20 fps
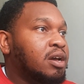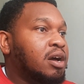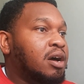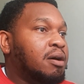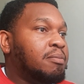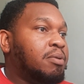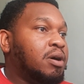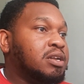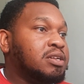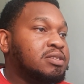
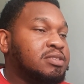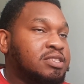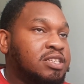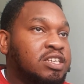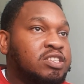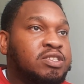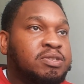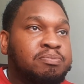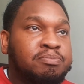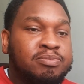But
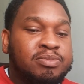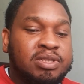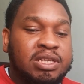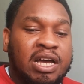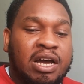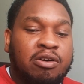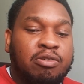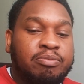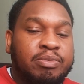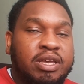this
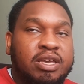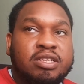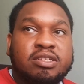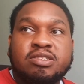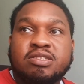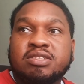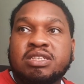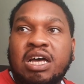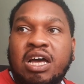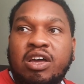now means
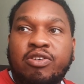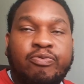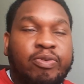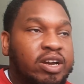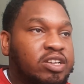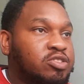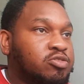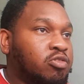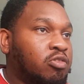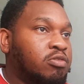that if I
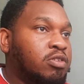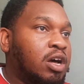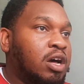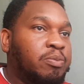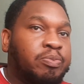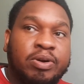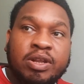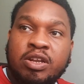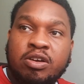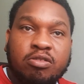scroll up
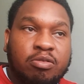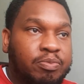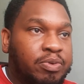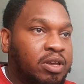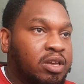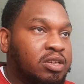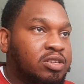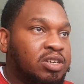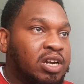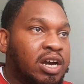a little bit,
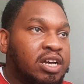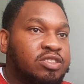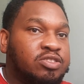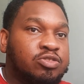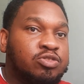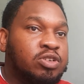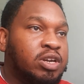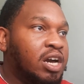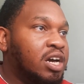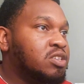you
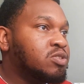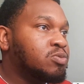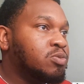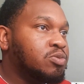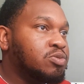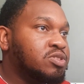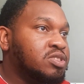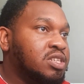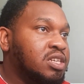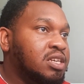guys will
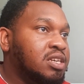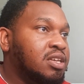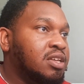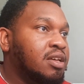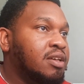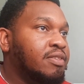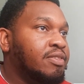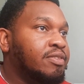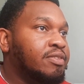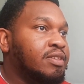see
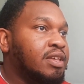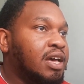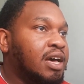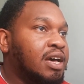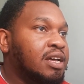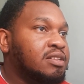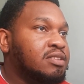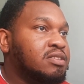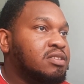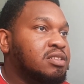
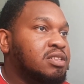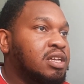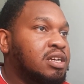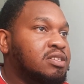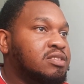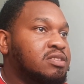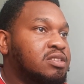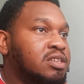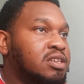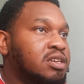that. Let's
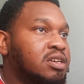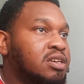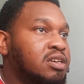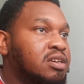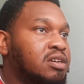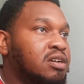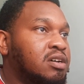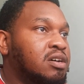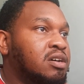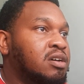see
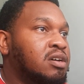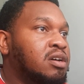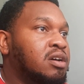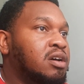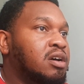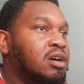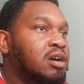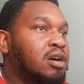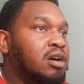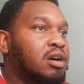here.
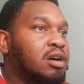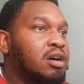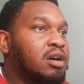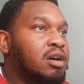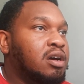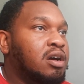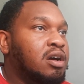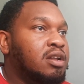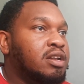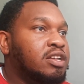
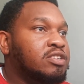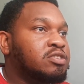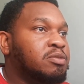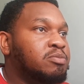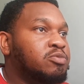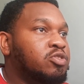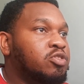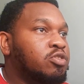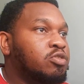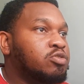There's some
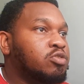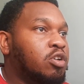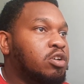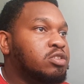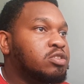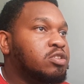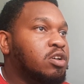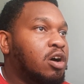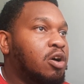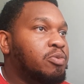news on
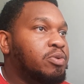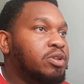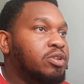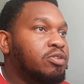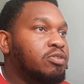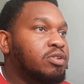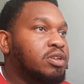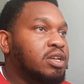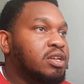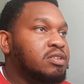Darwin
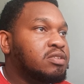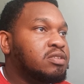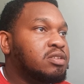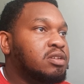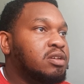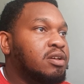Nunez.